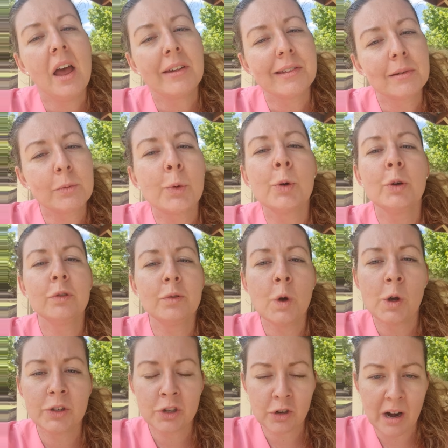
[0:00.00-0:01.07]
through
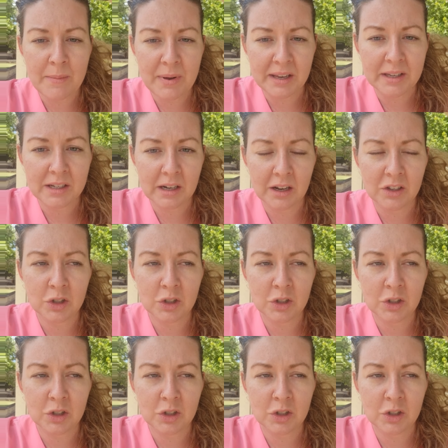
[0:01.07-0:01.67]
first trimester.